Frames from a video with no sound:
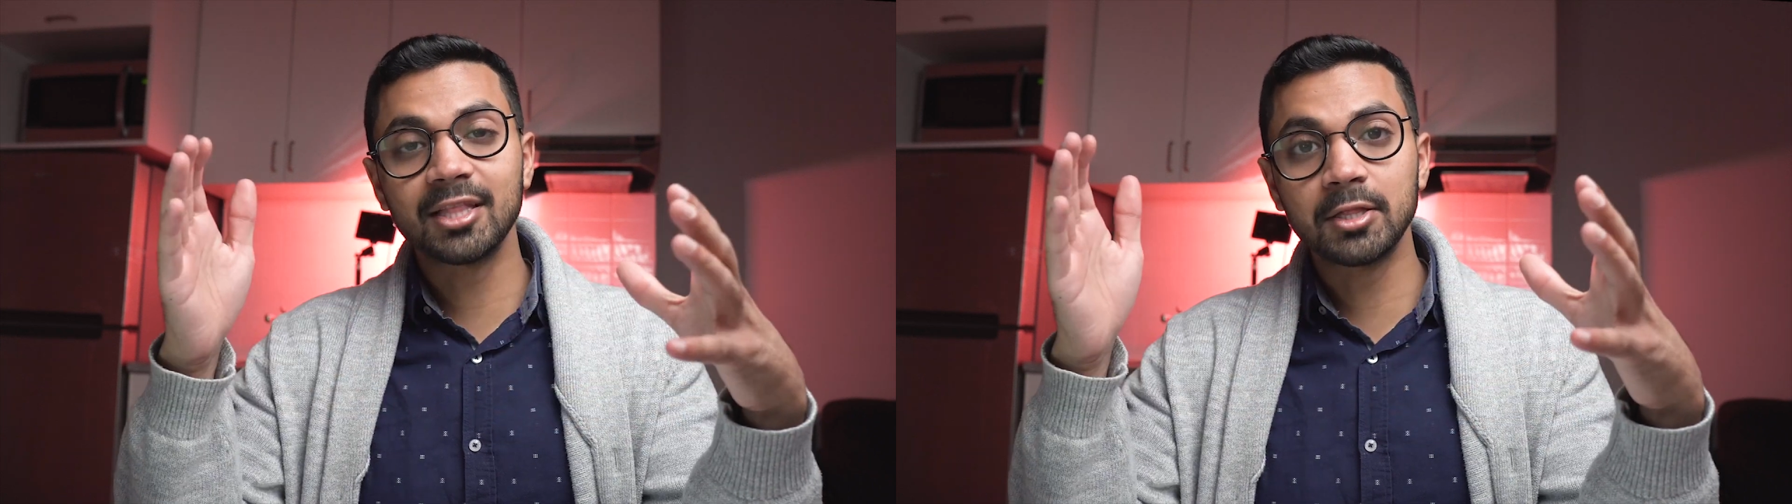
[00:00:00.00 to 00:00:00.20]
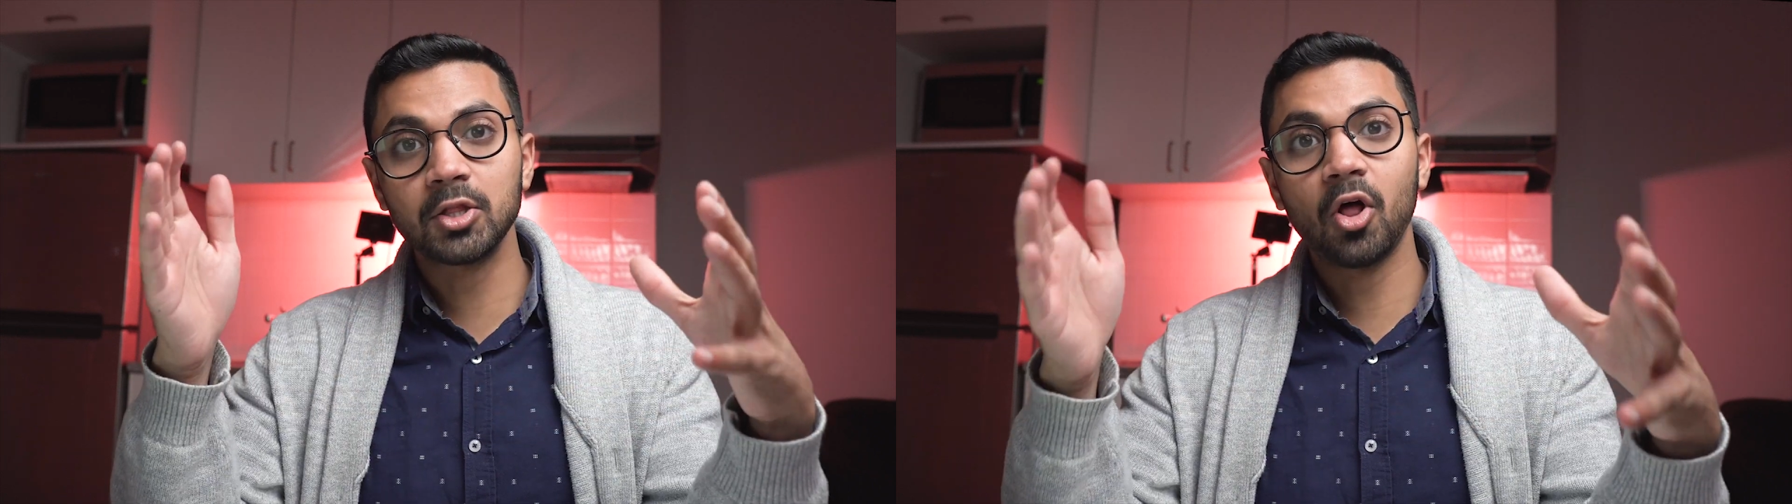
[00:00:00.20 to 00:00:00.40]

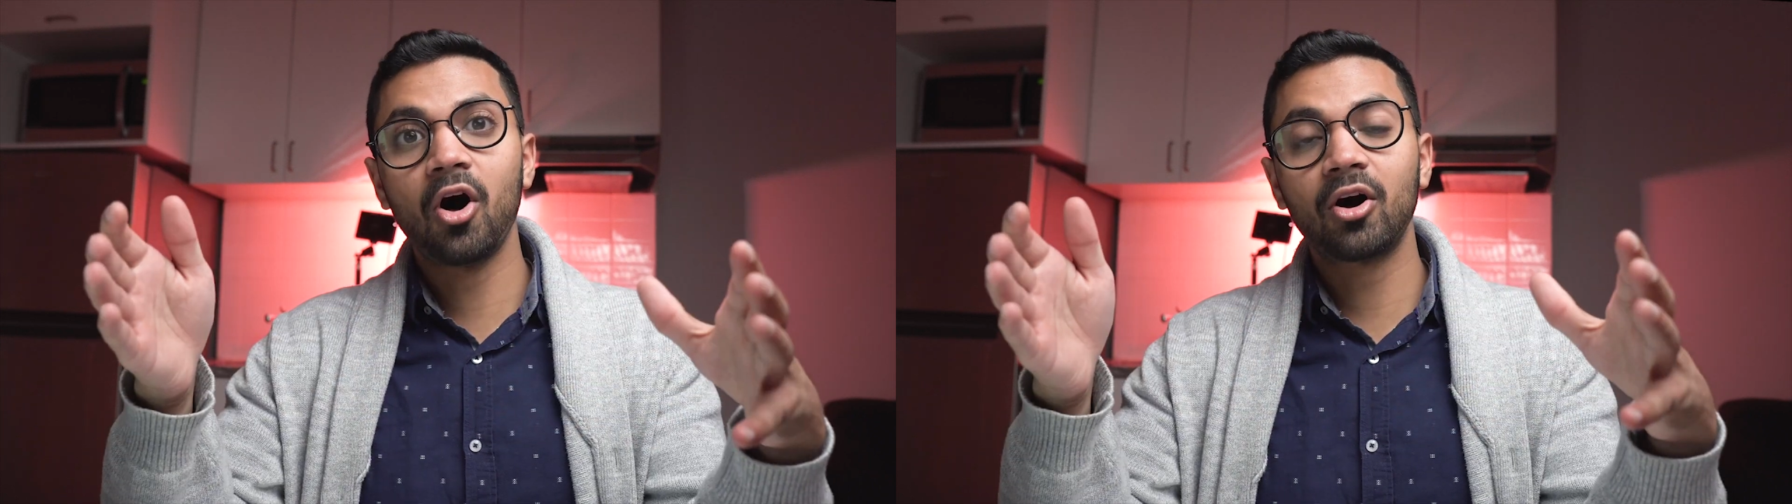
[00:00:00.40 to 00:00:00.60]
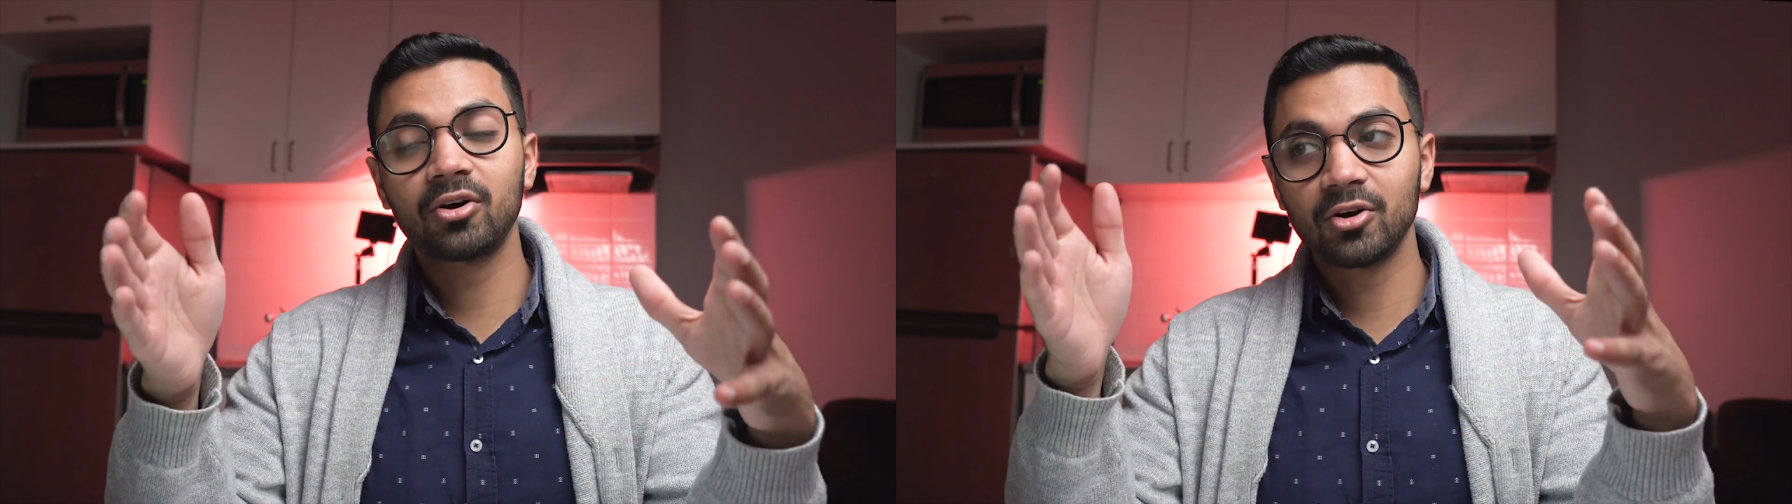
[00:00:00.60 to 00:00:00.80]

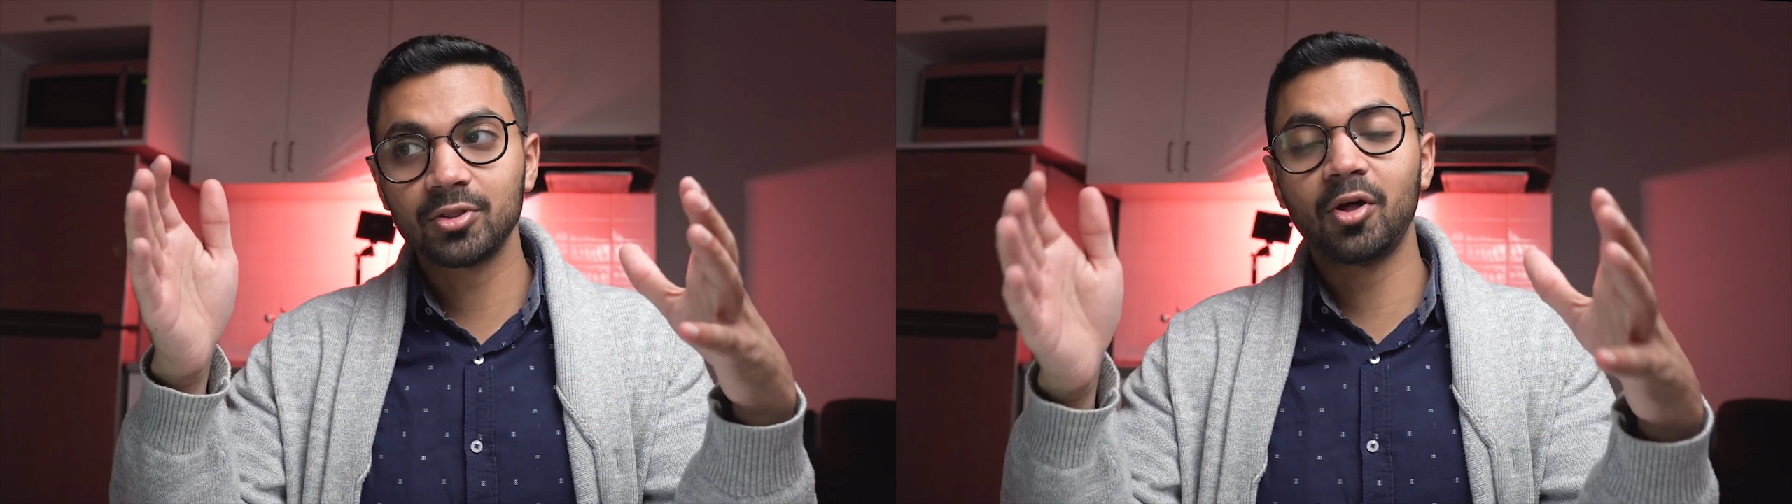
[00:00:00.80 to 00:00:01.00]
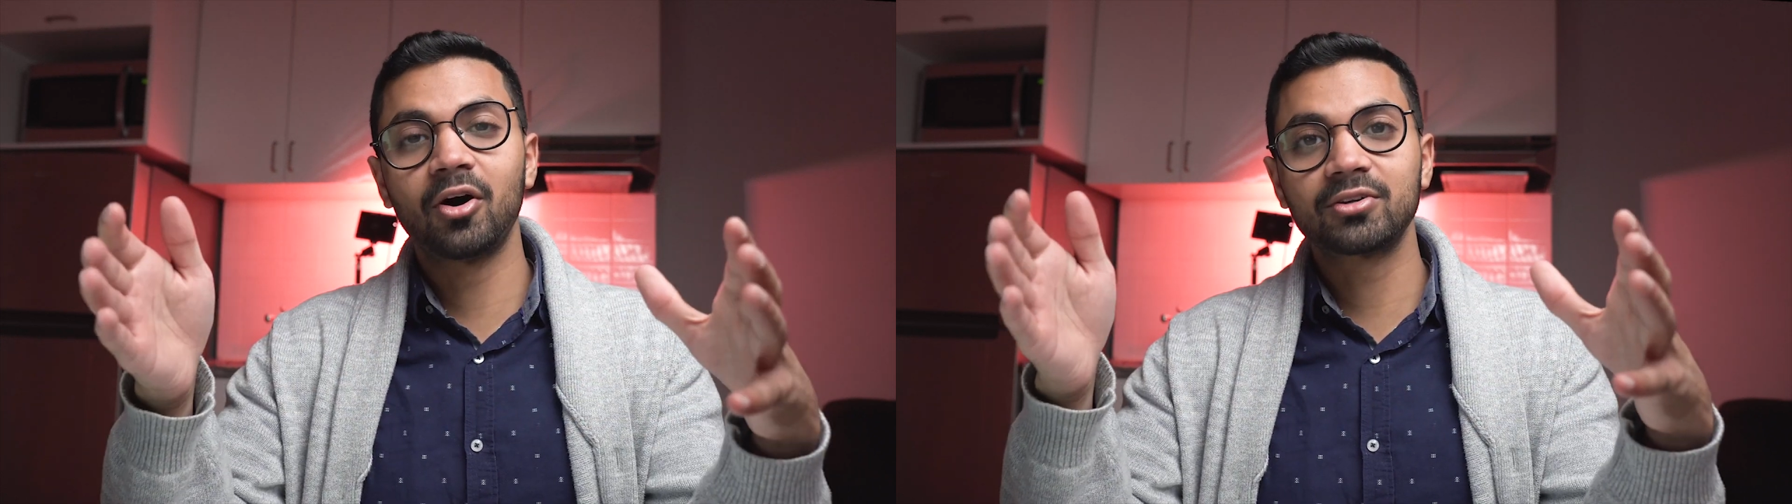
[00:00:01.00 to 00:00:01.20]
long,
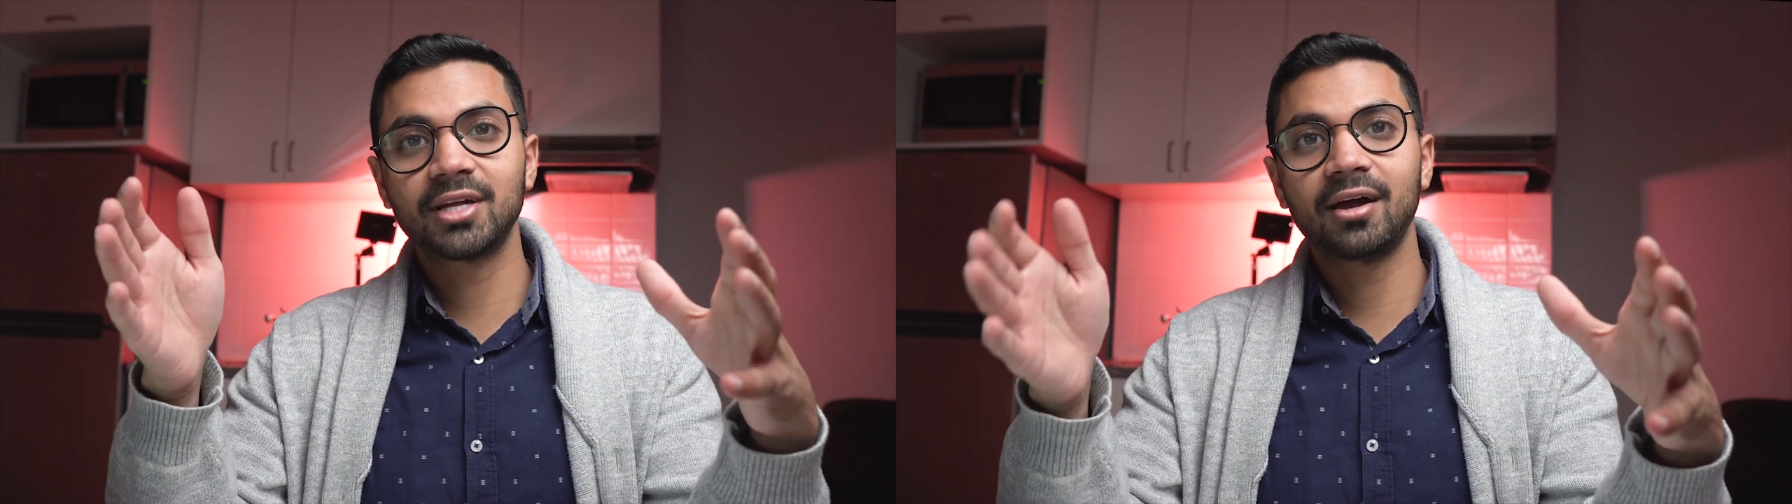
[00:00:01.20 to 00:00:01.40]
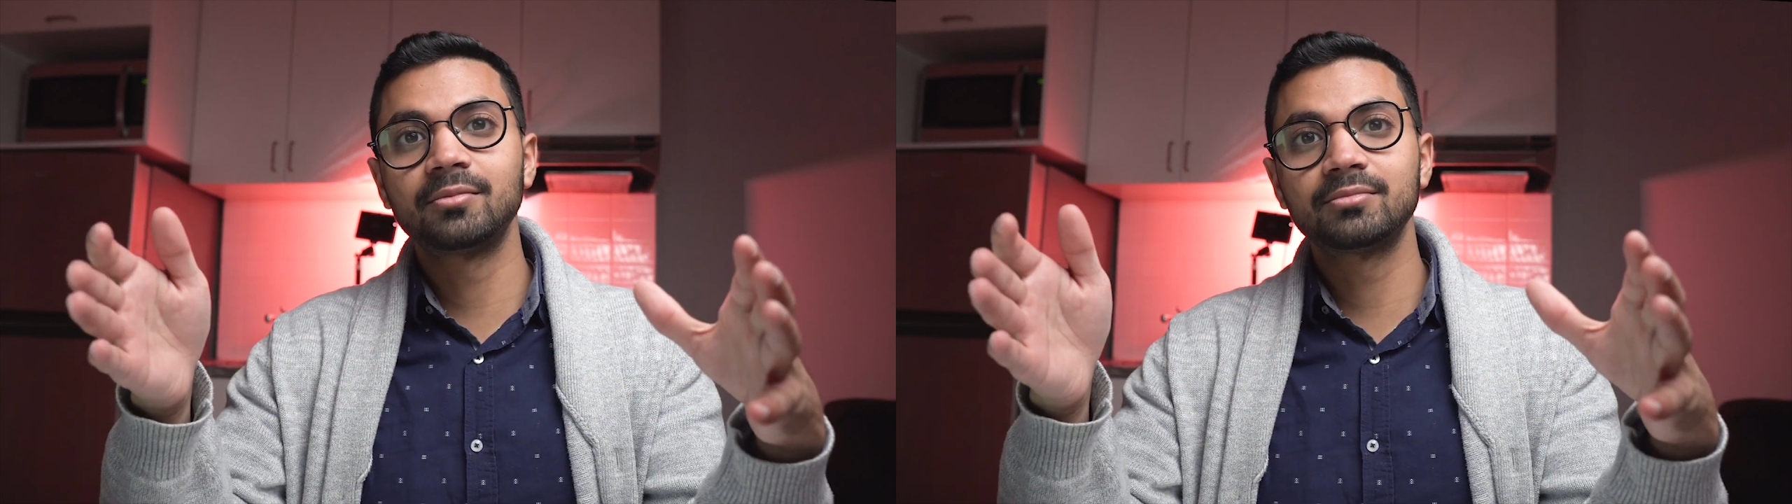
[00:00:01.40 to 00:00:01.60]
long
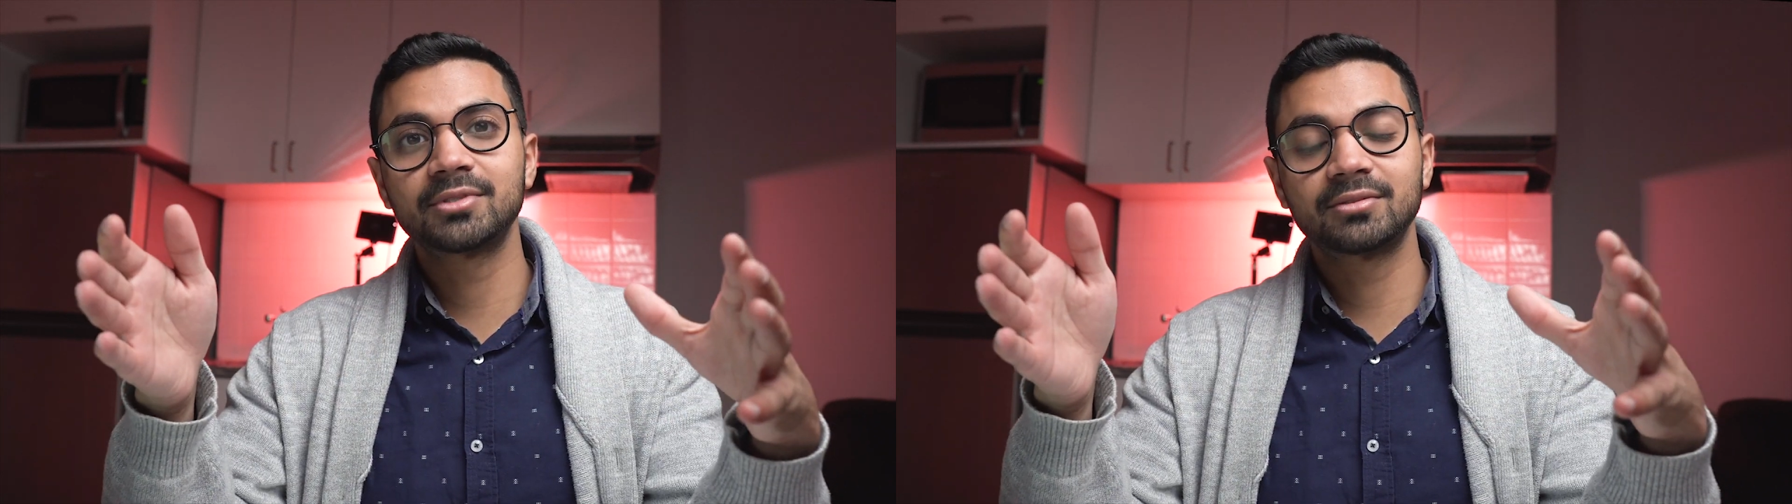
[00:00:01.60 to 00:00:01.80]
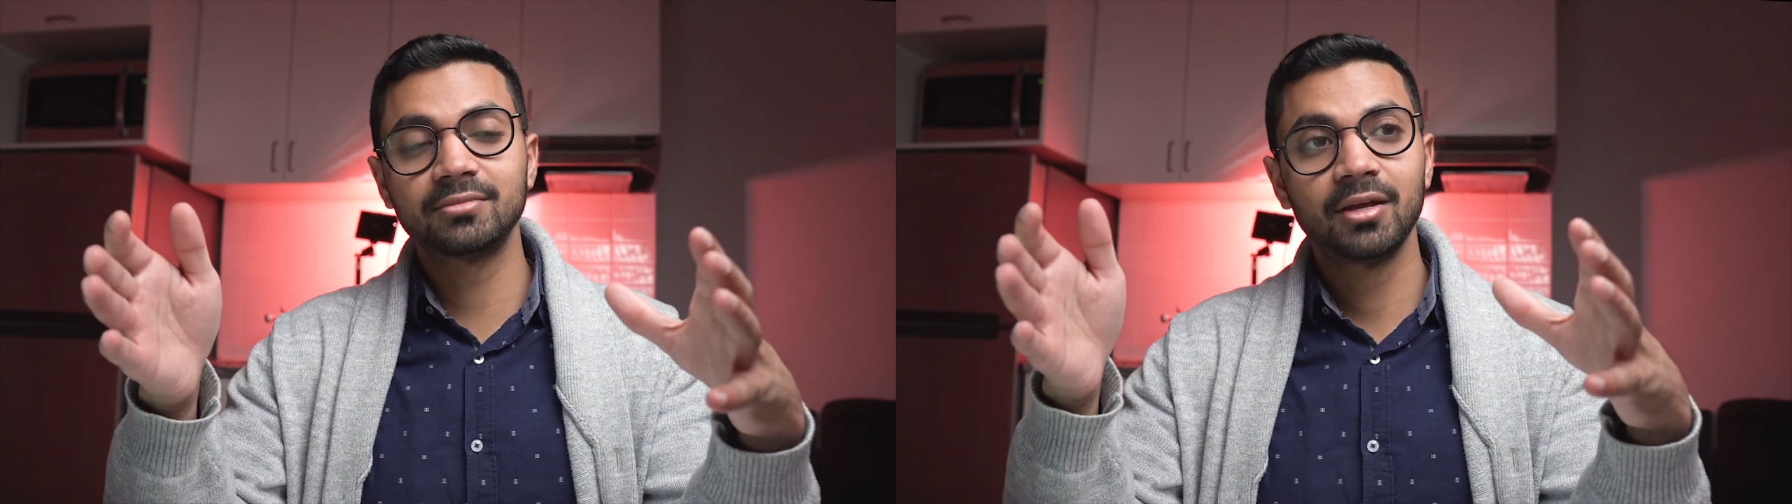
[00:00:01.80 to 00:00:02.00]

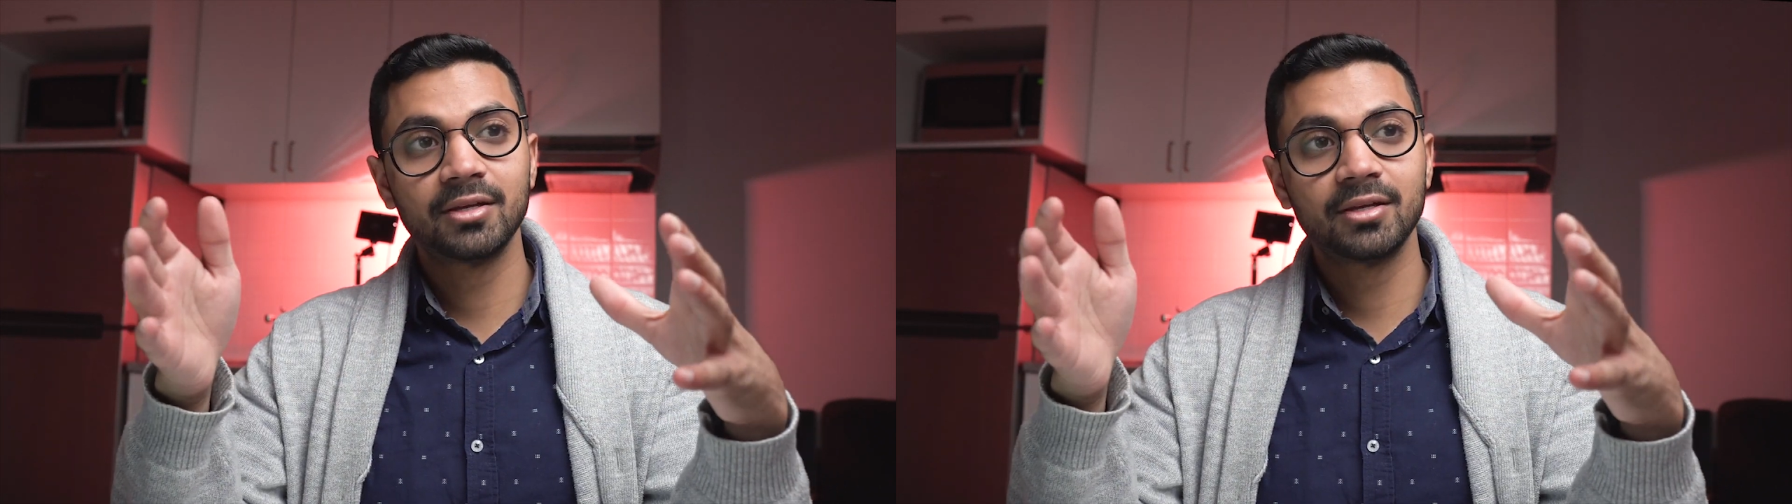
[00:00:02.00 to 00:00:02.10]
times,